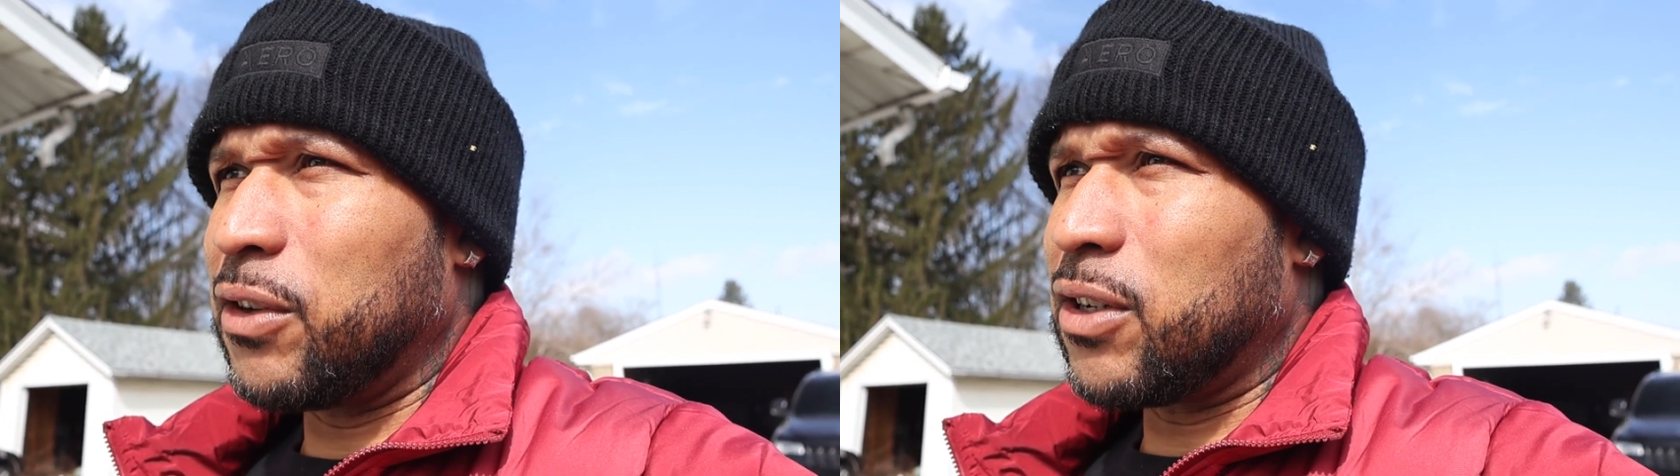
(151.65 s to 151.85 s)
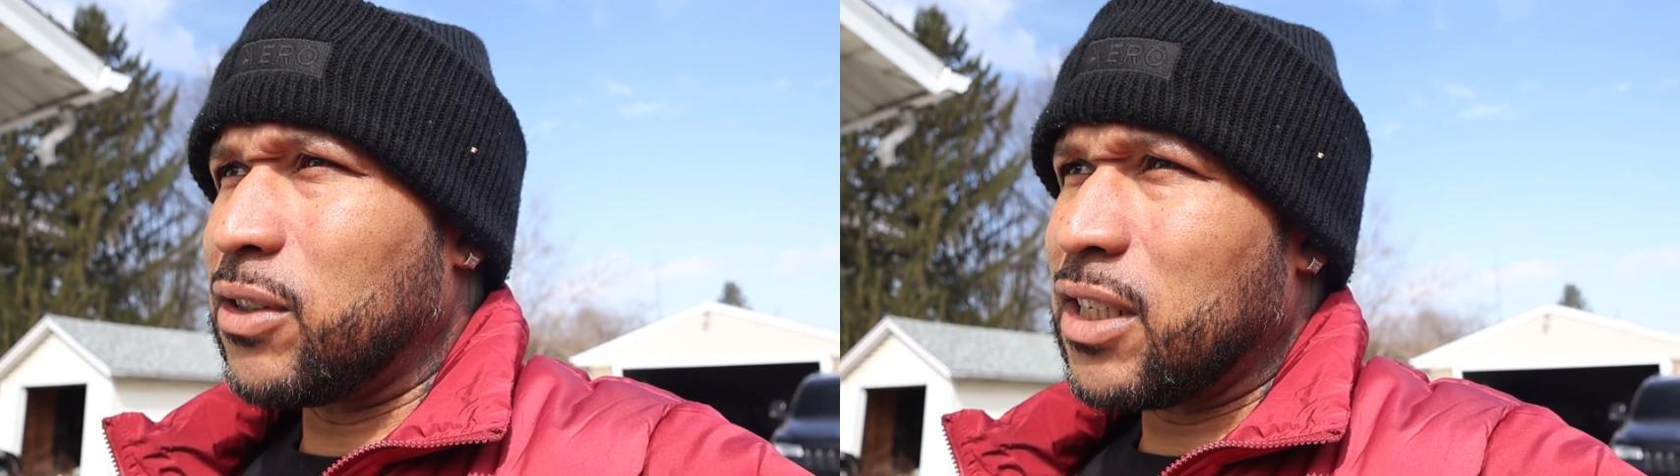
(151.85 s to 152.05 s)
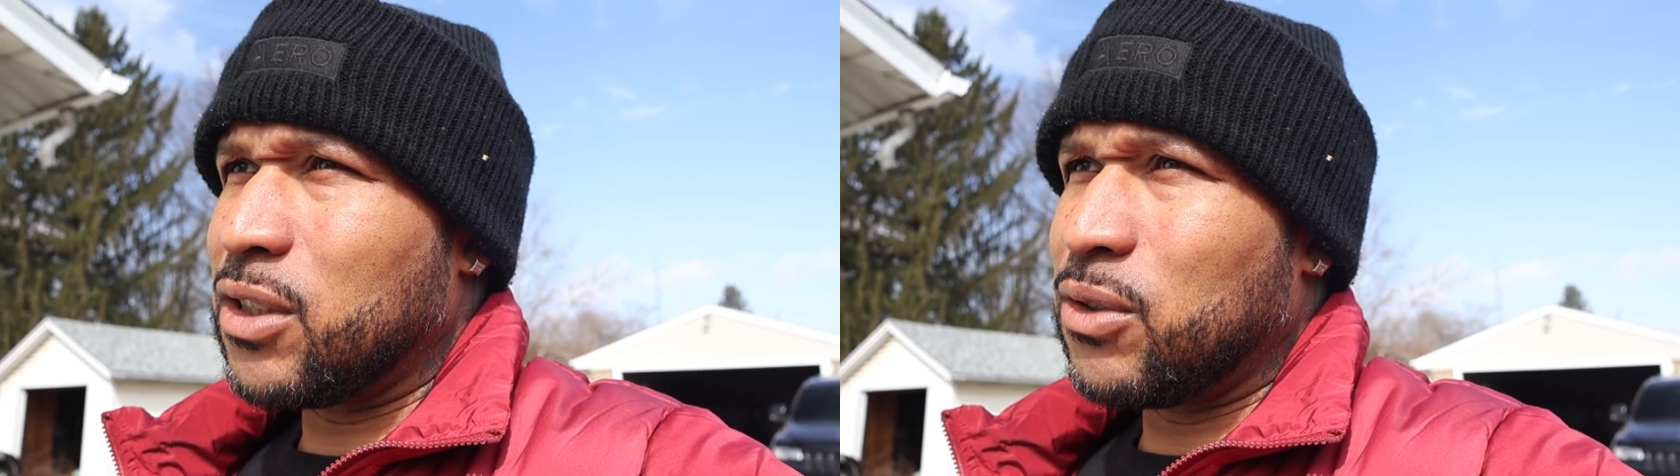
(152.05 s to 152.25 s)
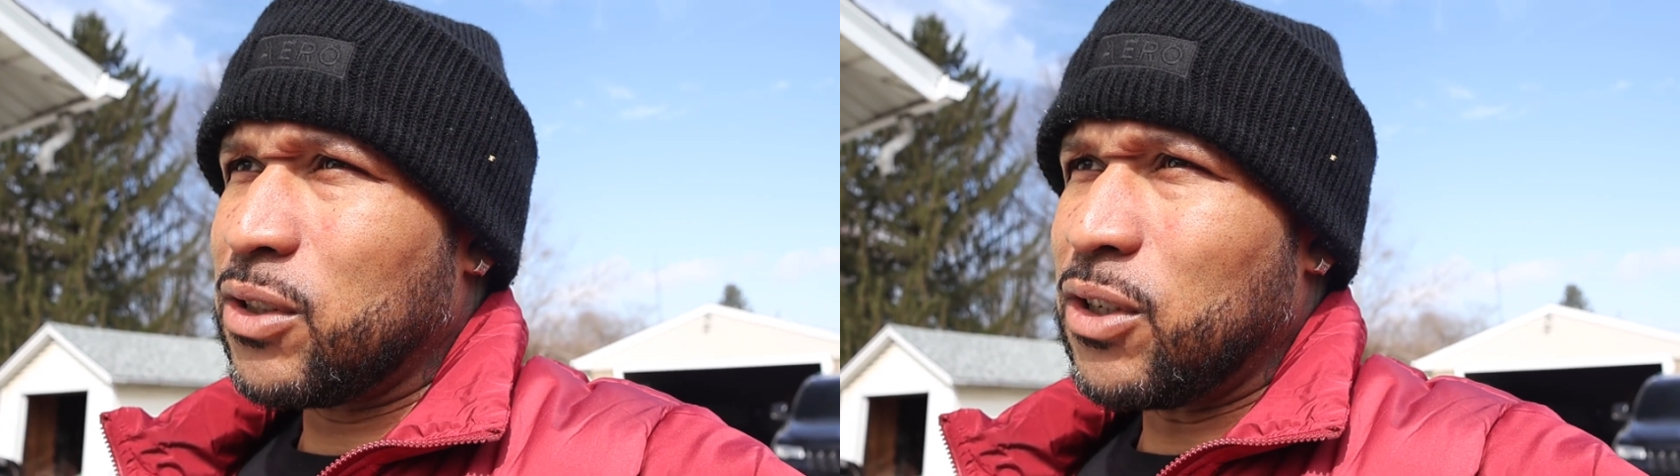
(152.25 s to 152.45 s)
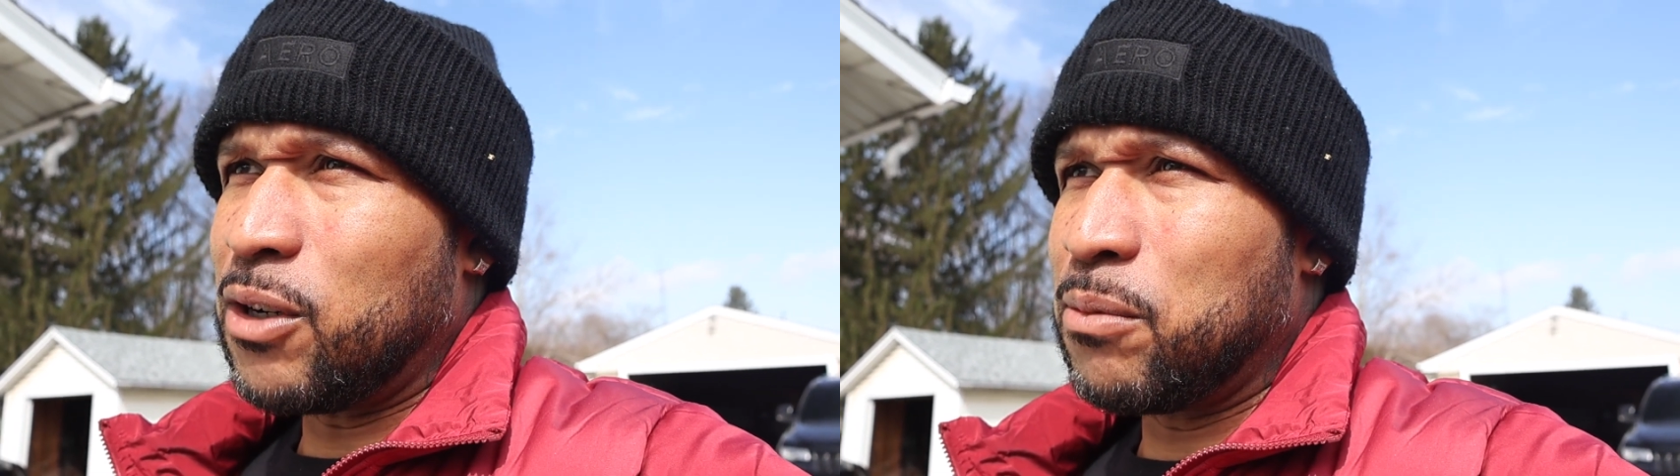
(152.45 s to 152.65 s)
He gonna take it to
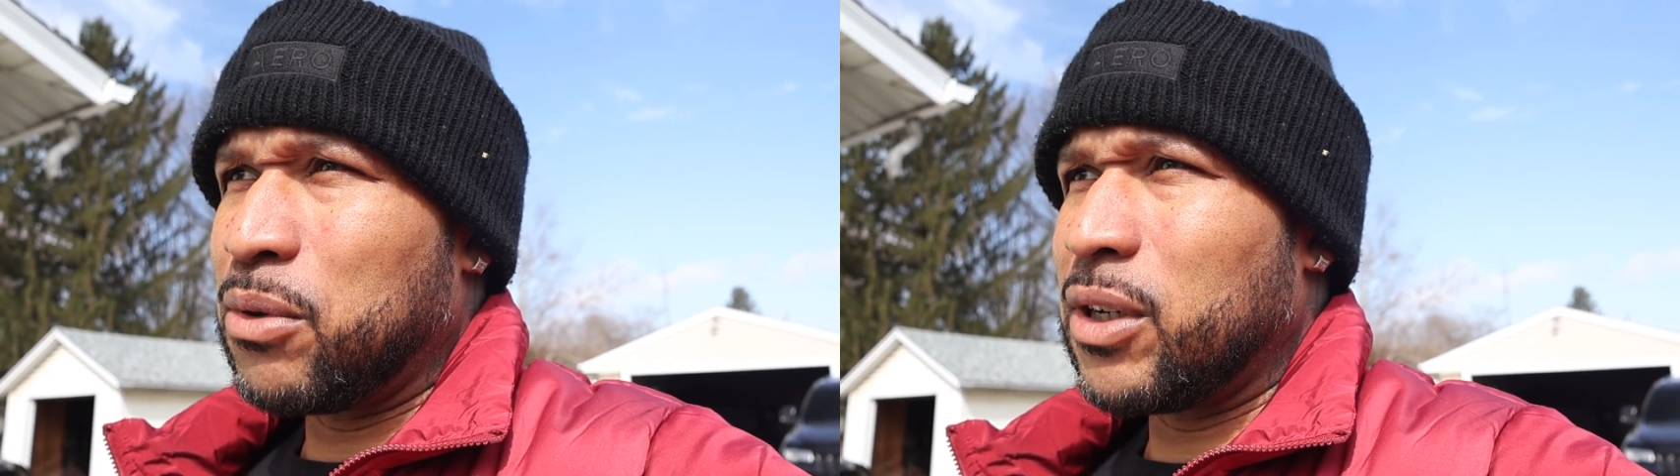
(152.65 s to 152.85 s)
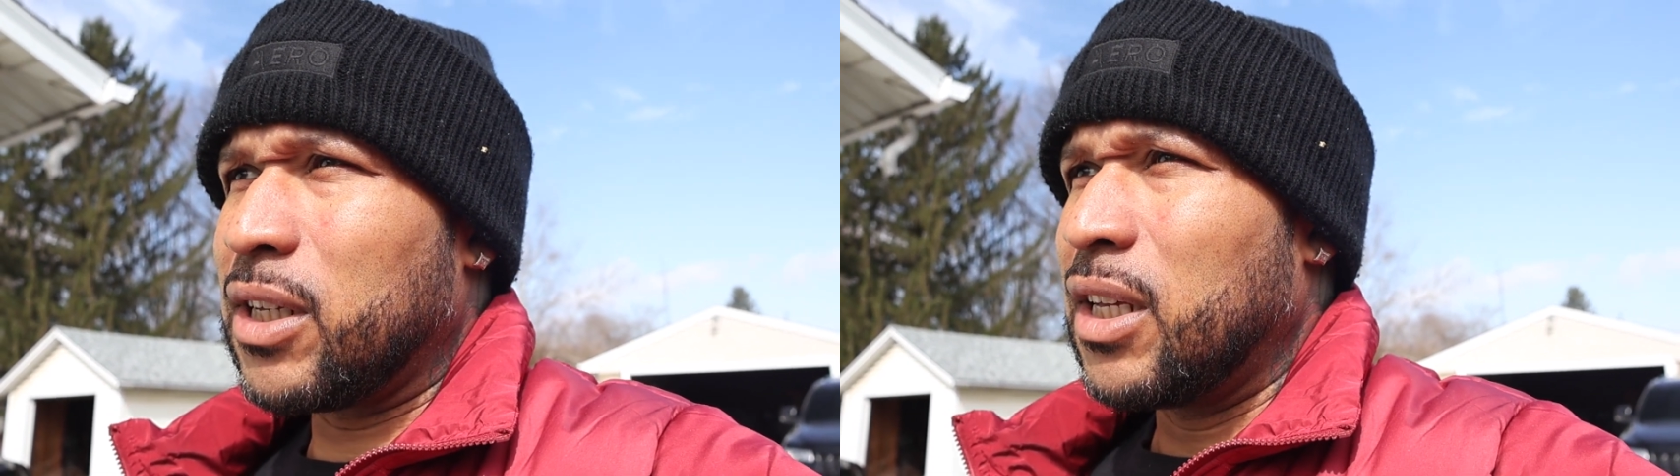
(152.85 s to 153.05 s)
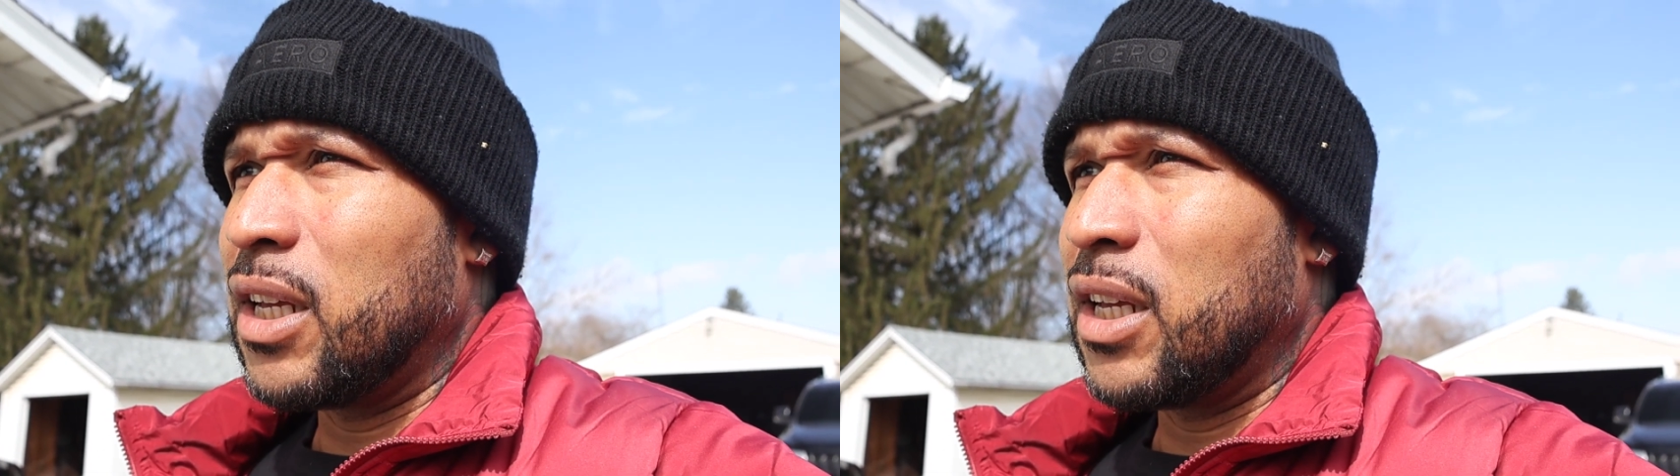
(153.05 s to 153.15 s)
his homeboy